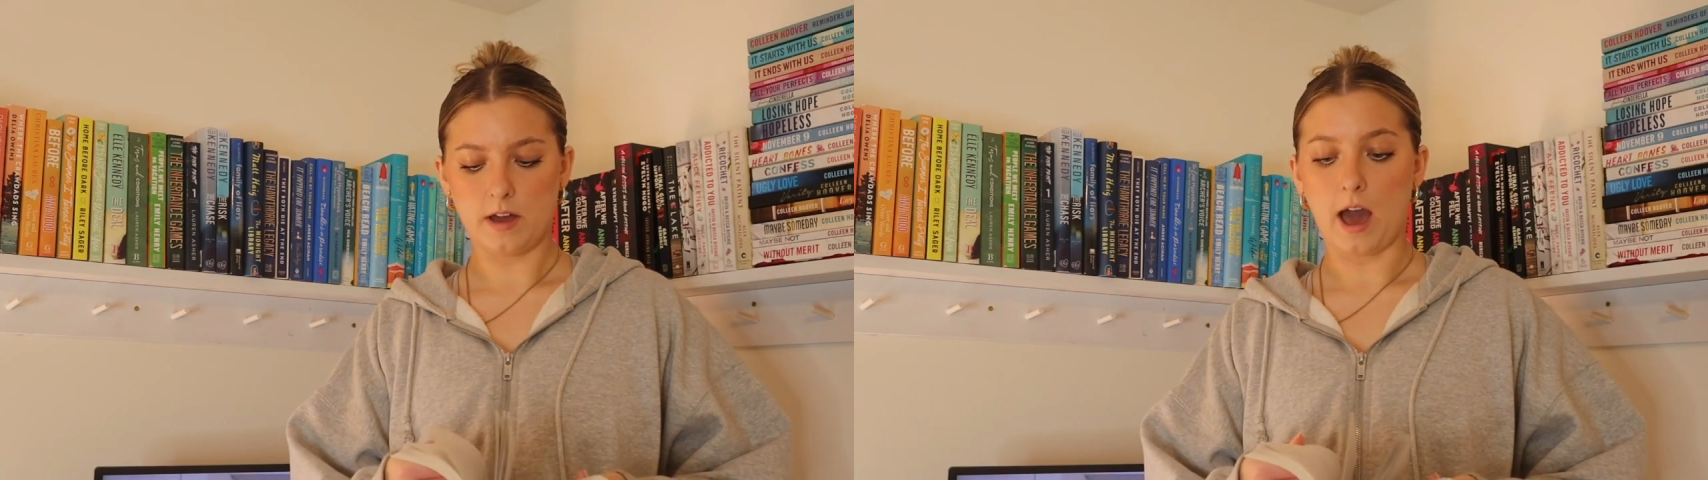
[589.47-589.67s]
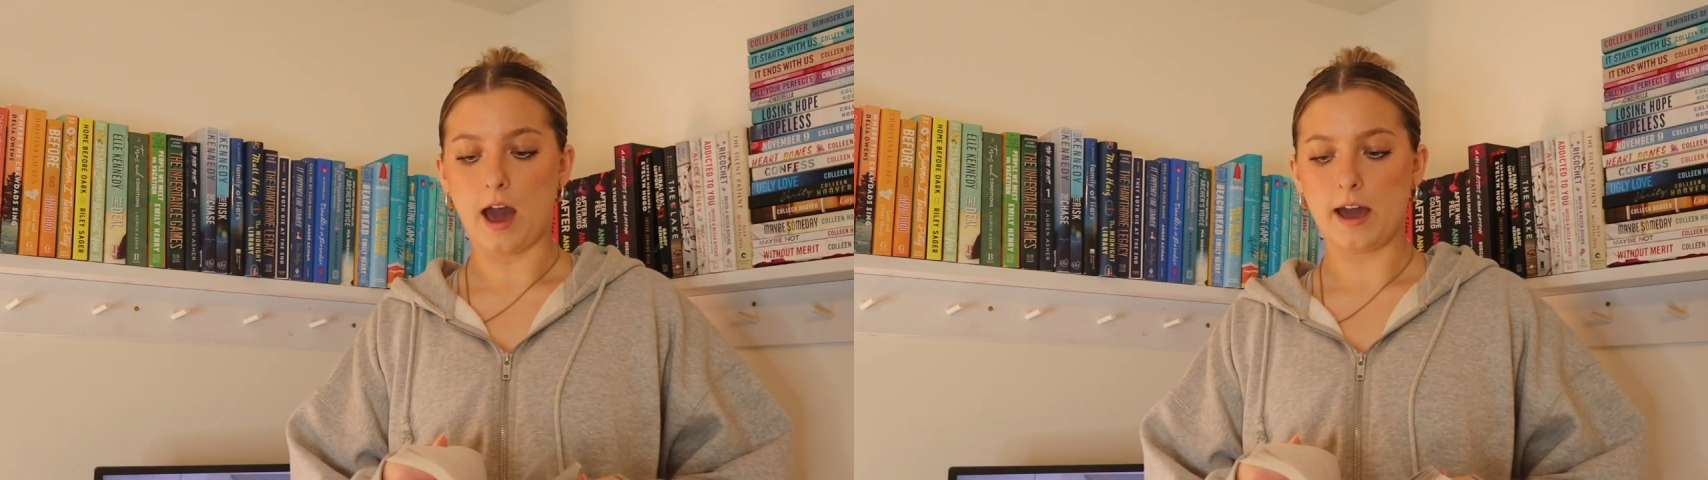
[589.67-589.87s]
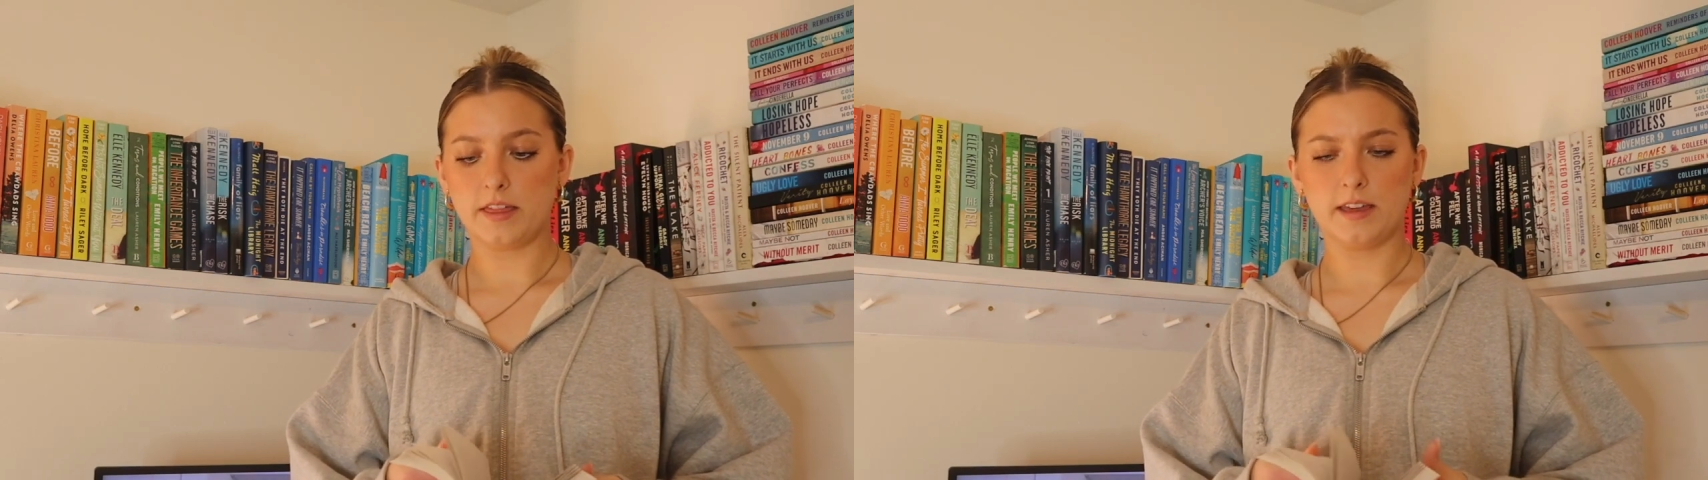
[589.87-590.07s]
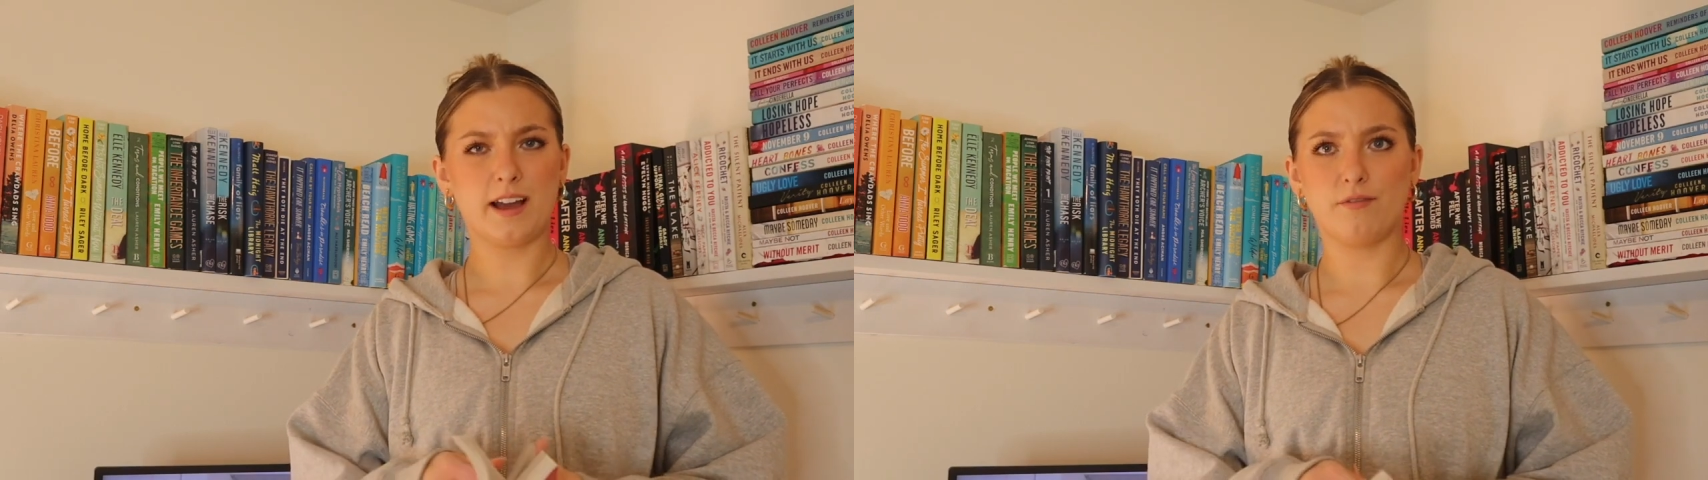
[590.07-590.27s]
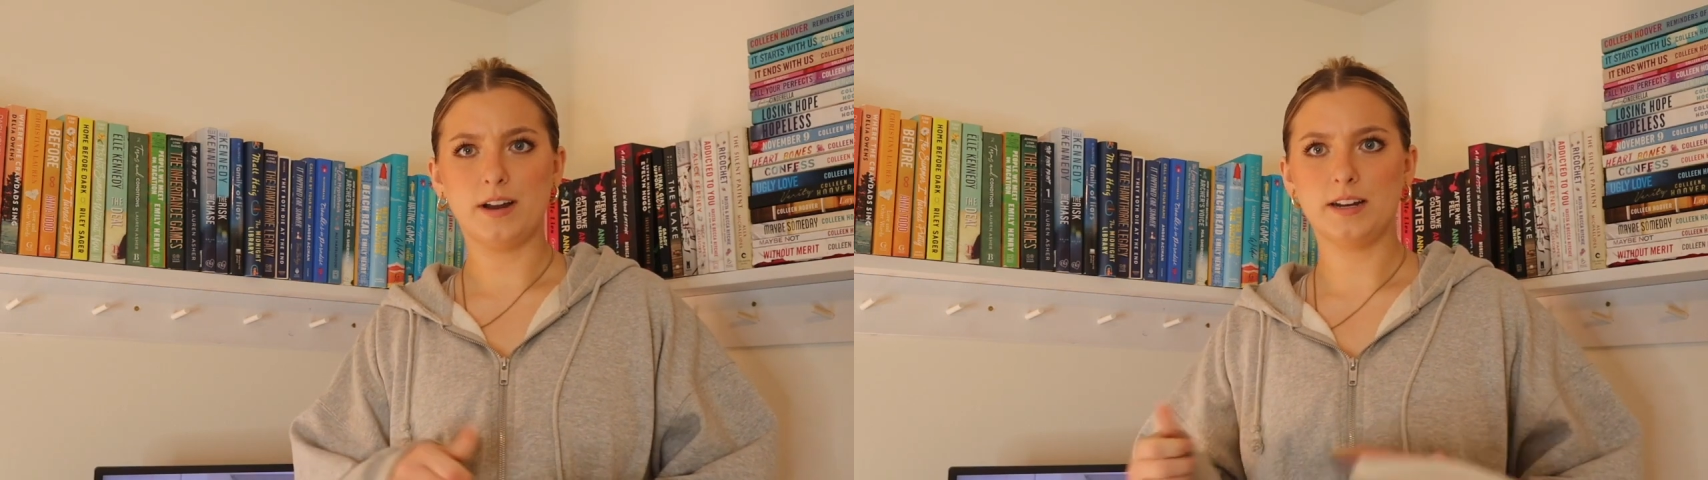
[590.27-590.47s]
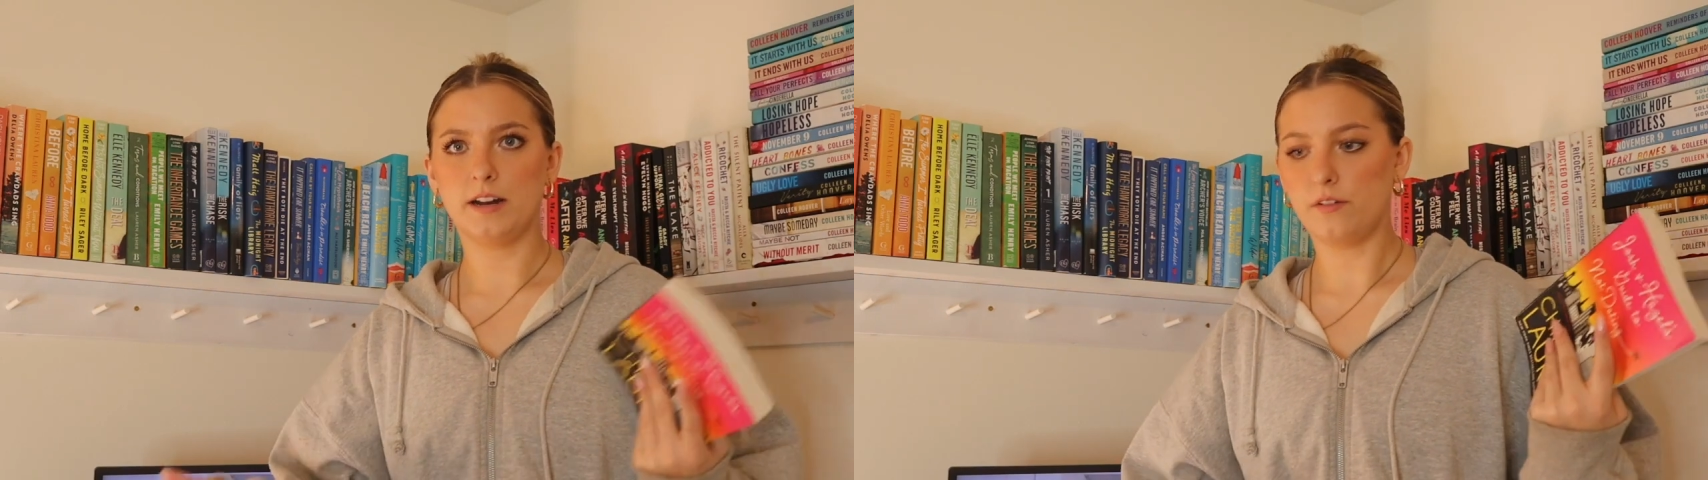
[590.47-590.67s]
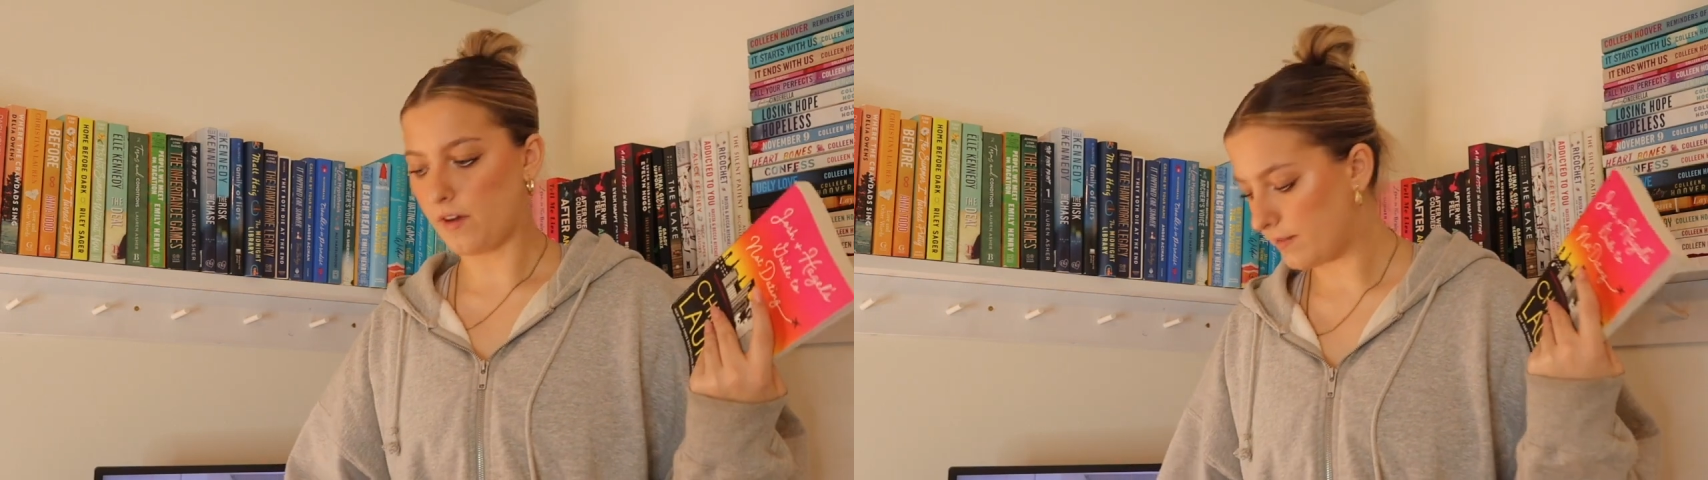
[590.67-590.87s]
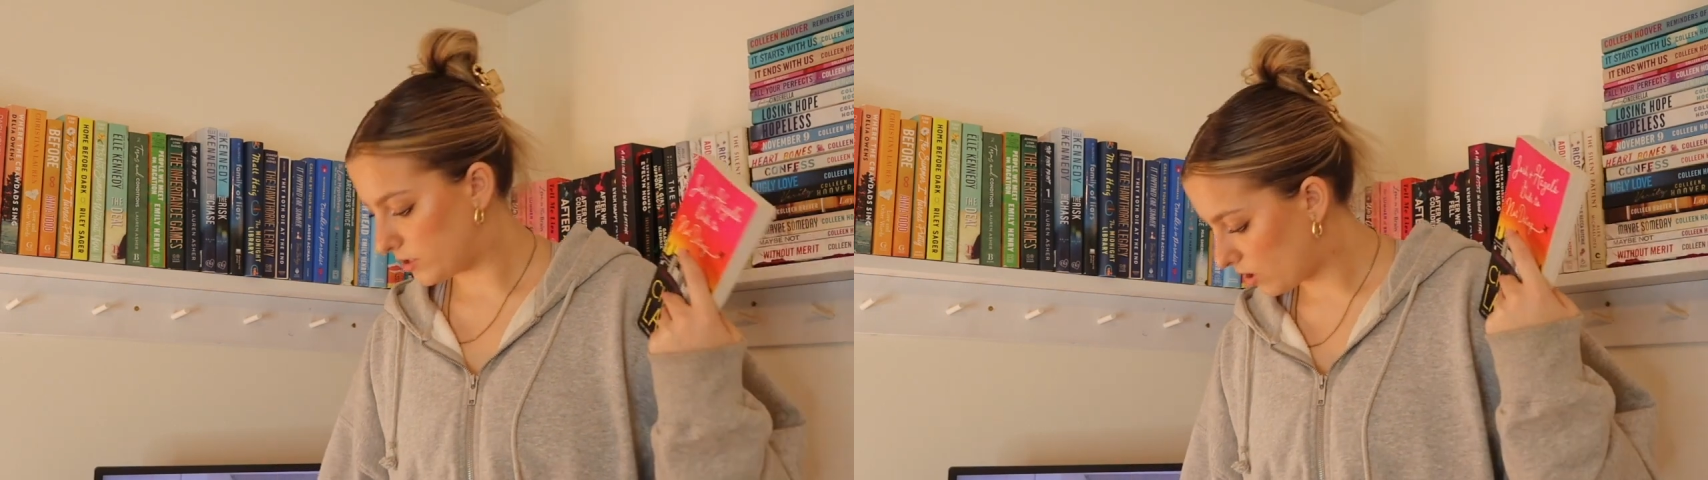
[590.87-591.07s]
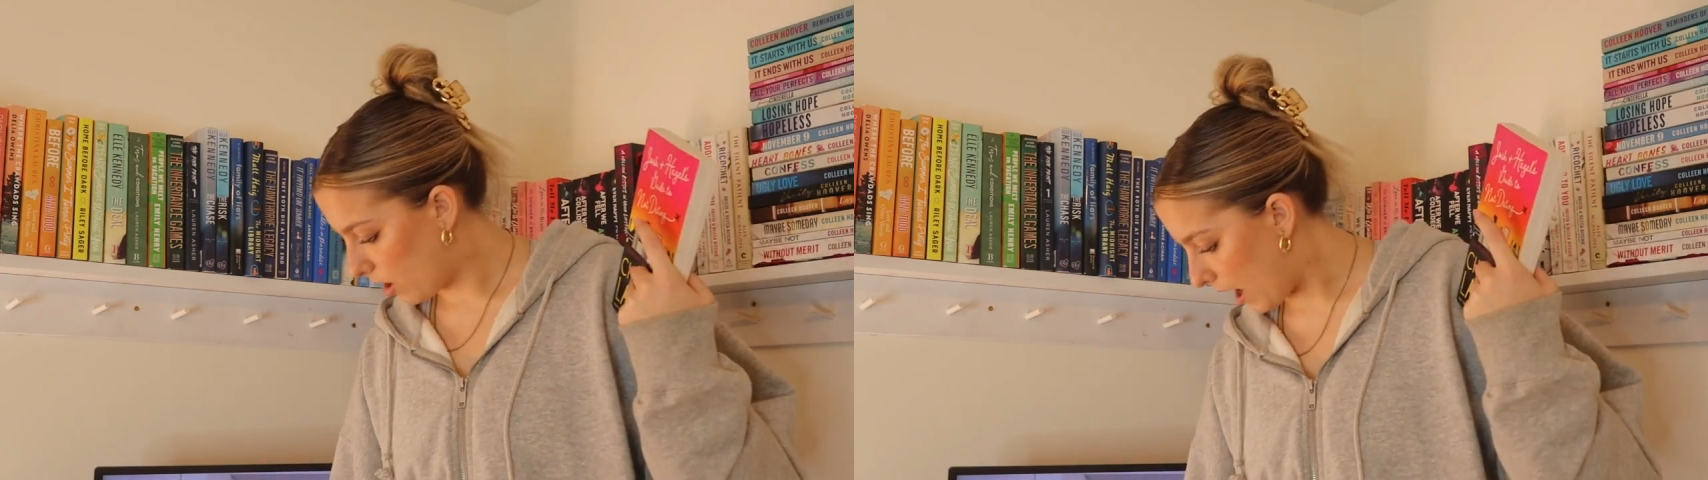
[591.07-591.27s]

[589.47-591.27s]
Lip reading: I think I rated it a 5-star